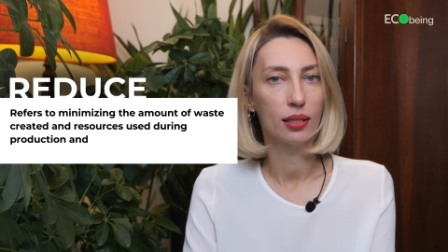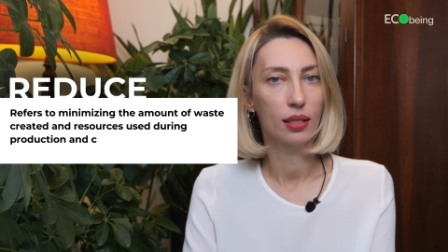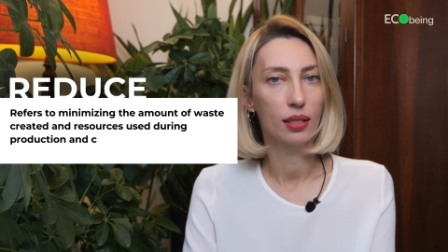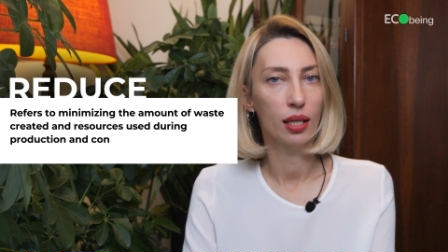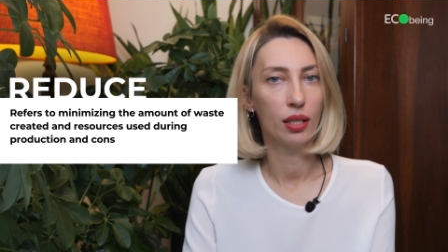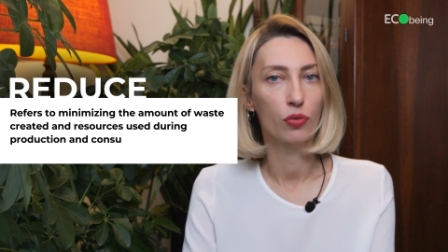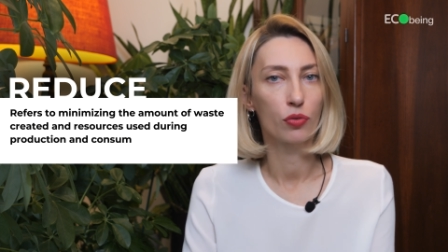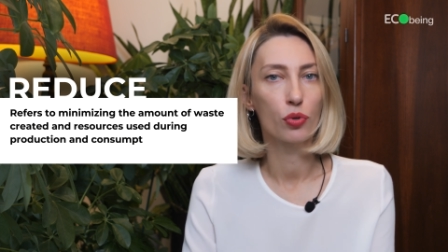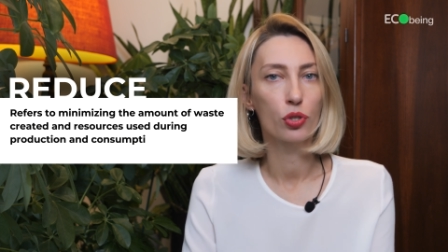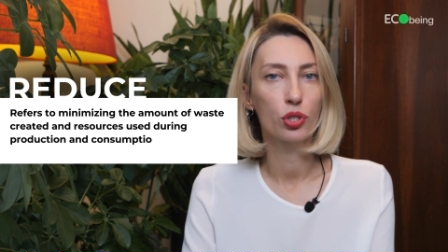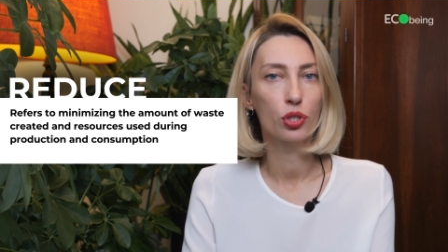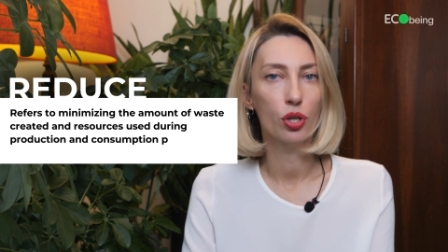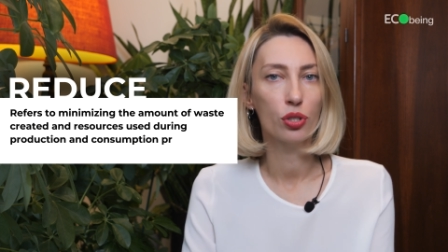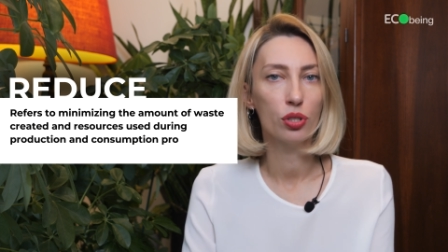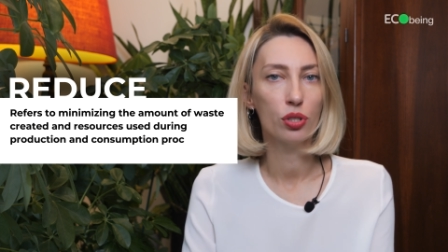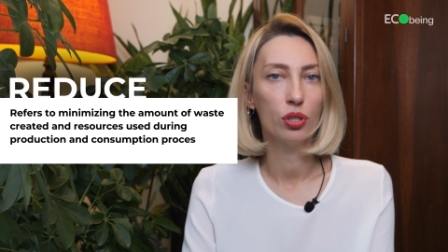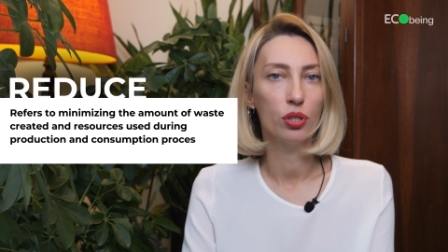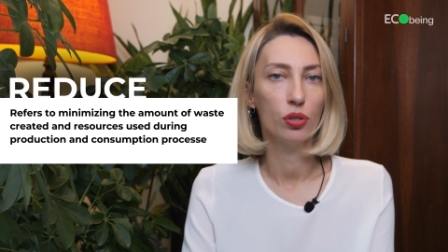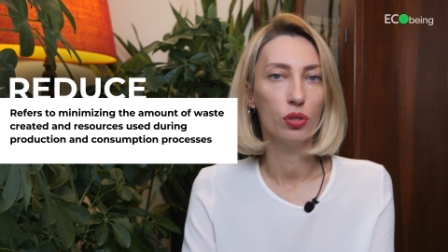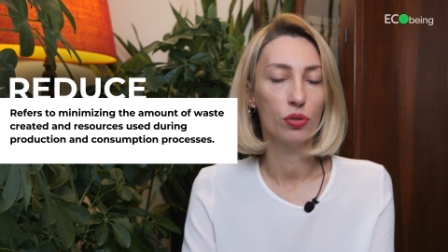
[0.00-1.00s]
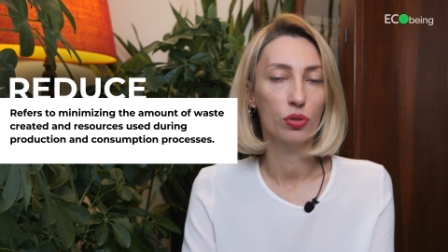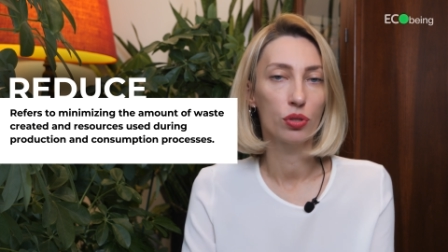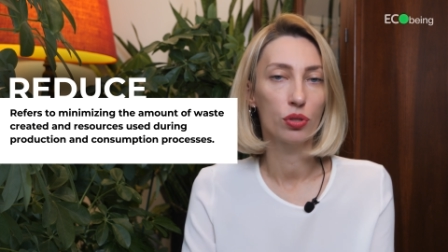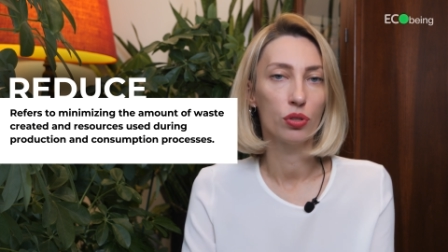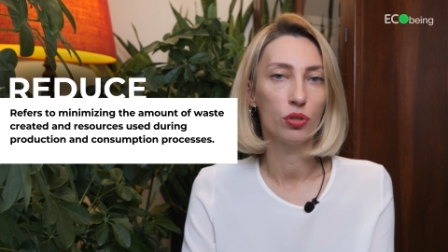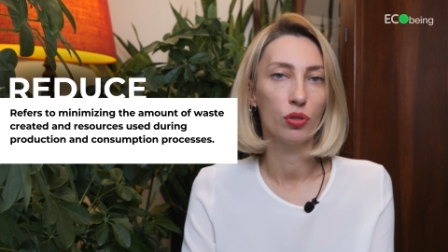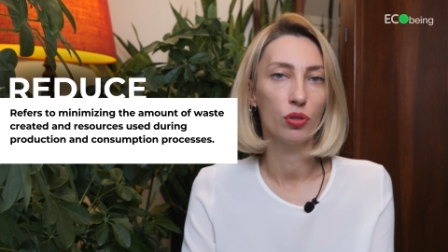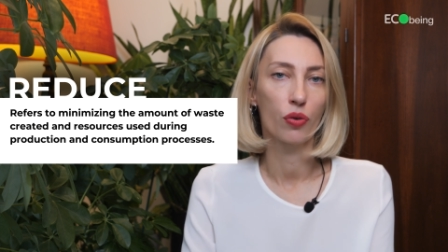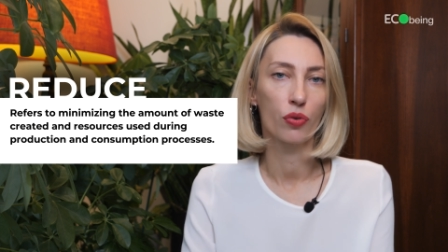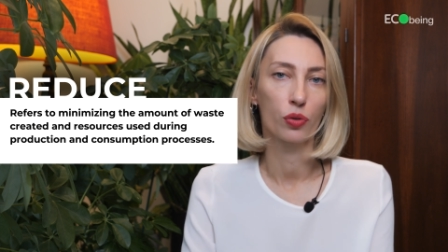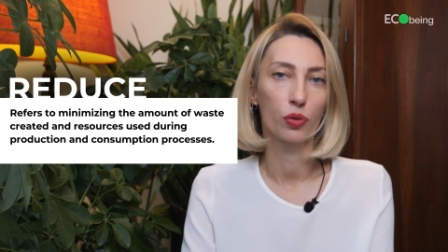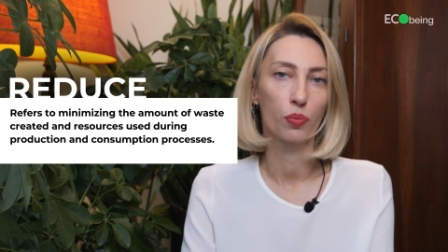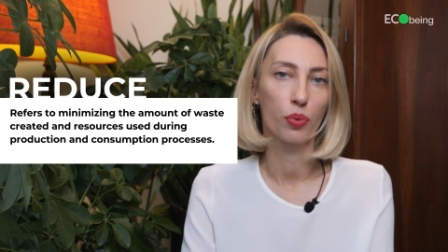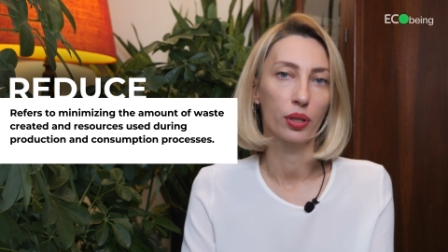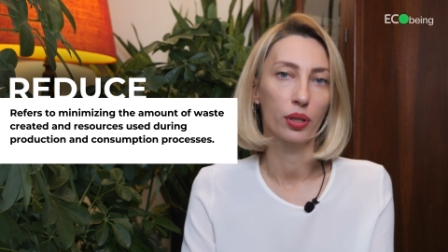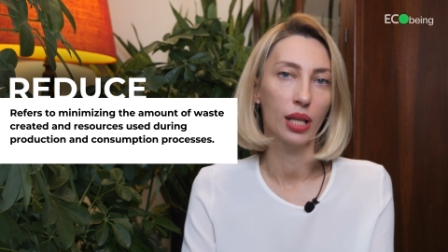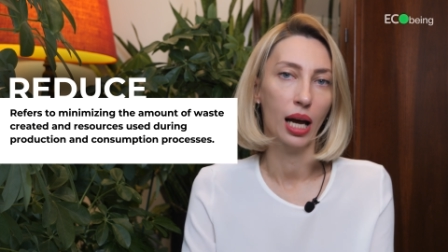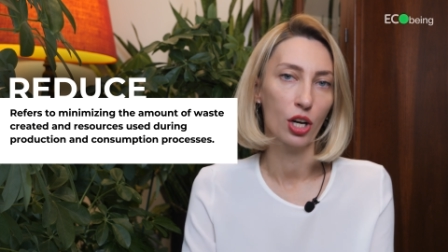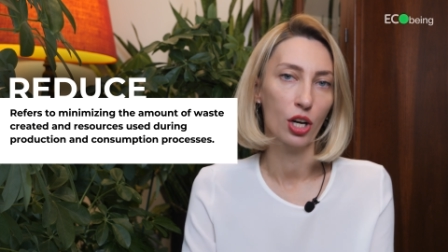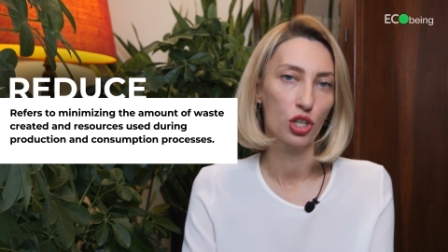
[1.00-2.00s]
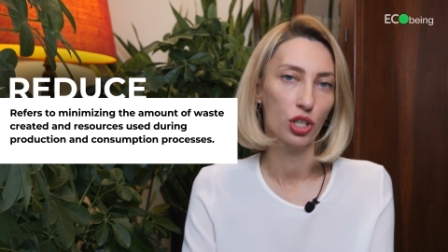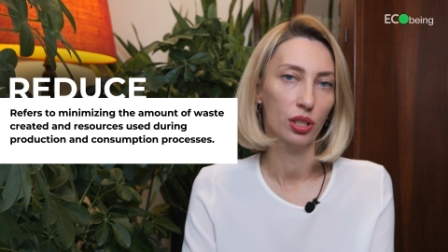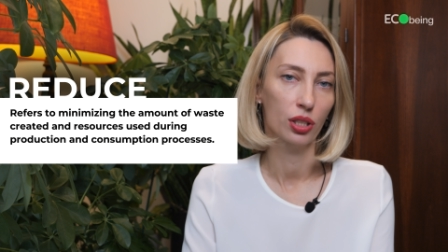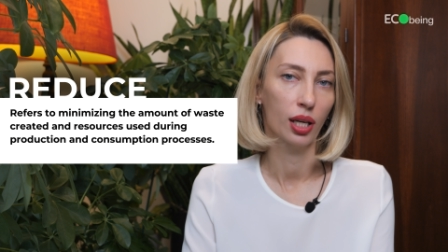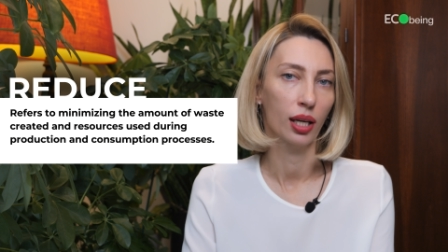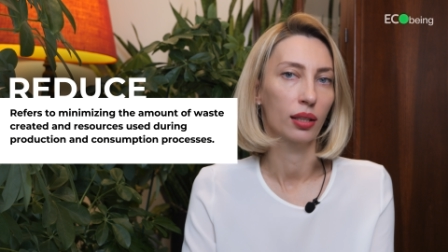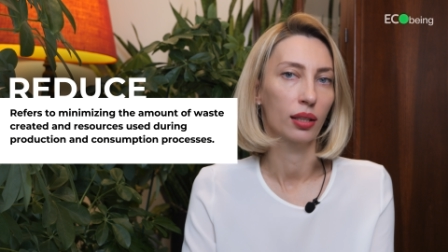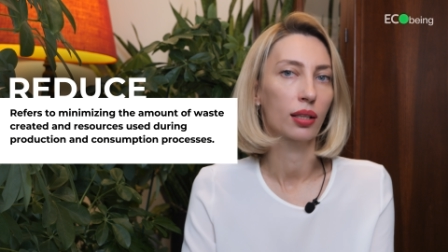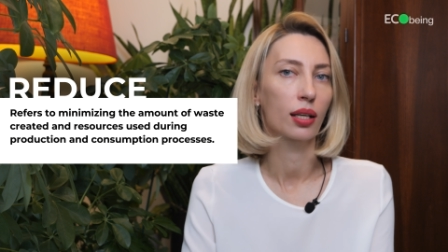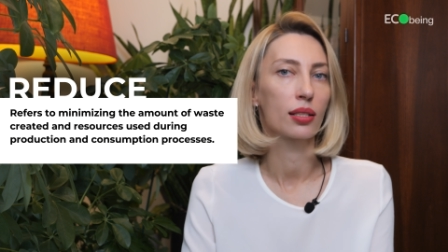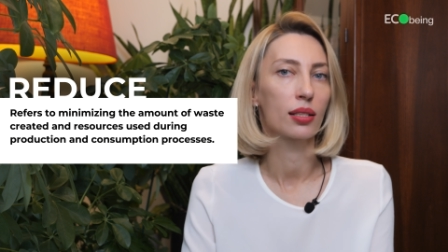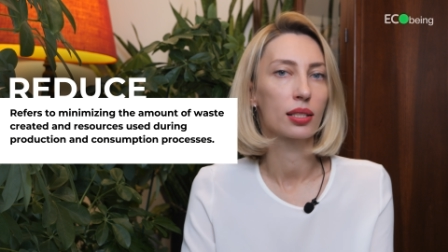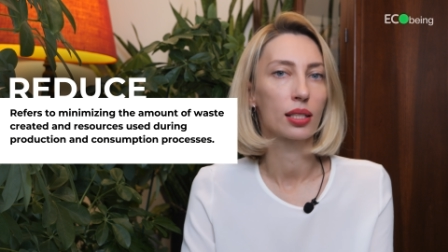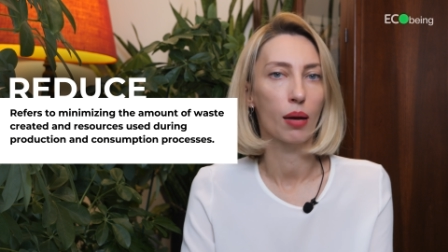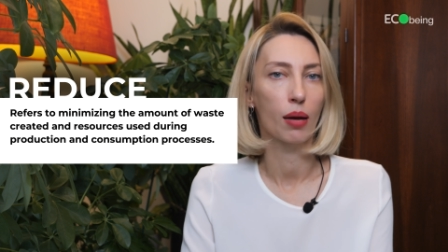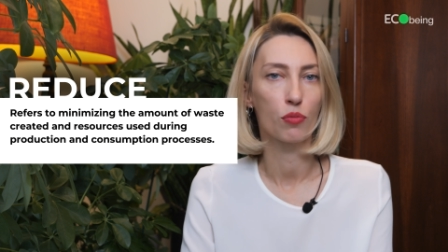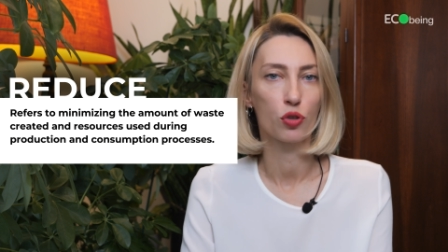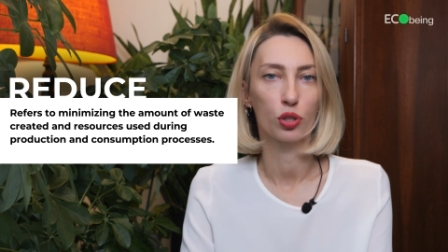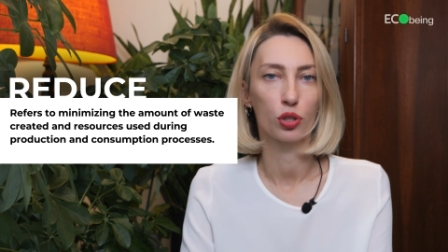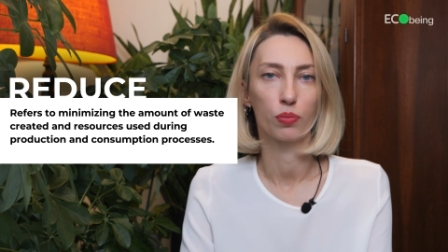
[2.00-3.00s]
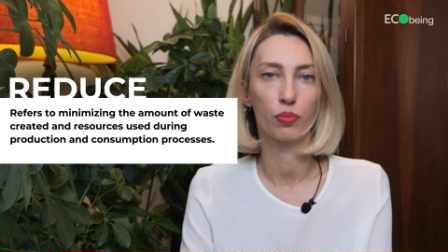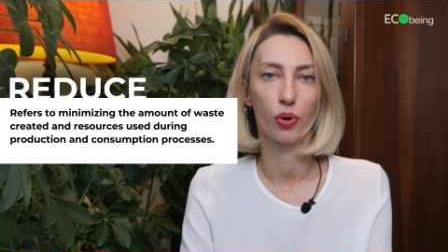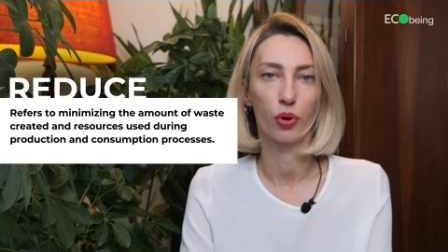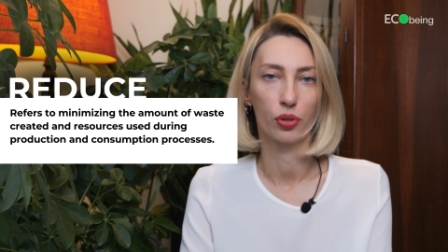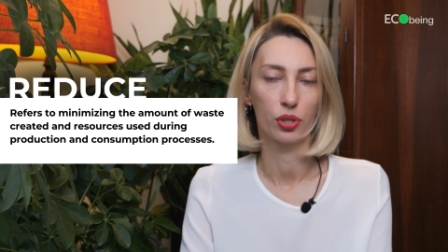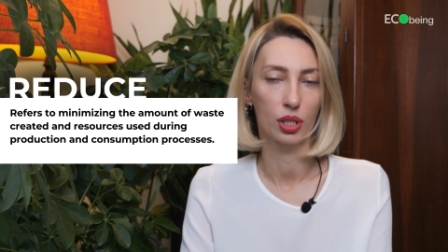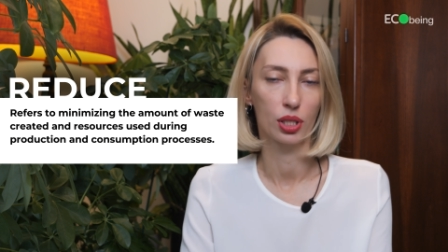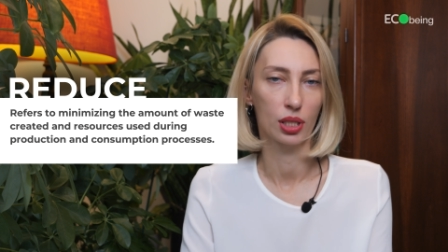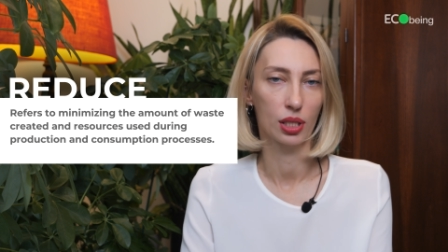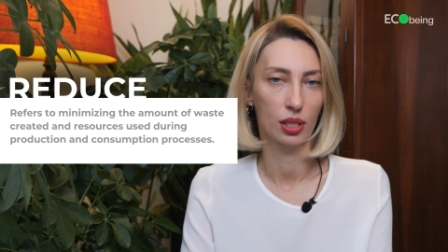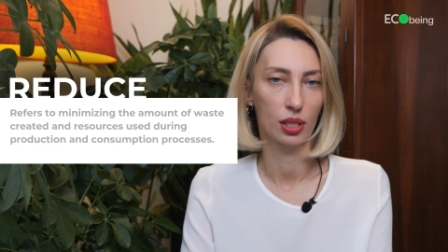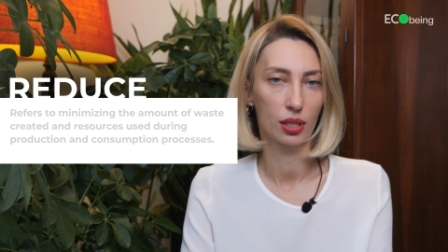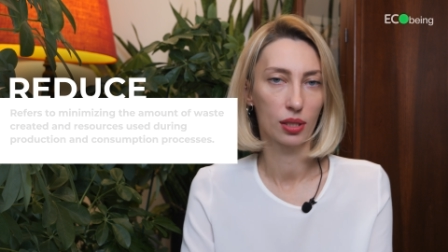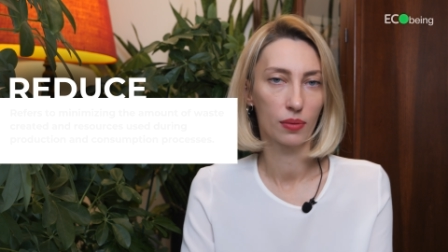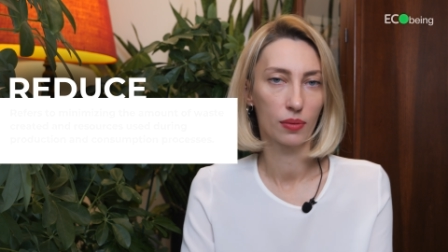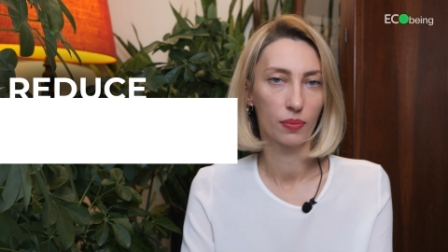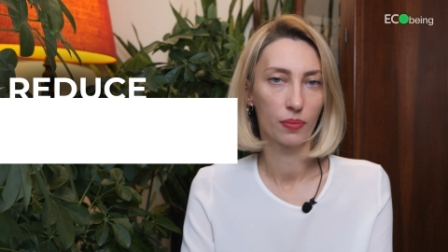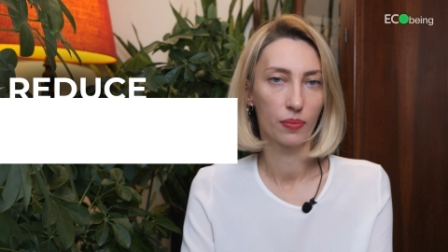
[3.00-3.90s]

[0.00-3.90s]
and resources used during production and consumption processes.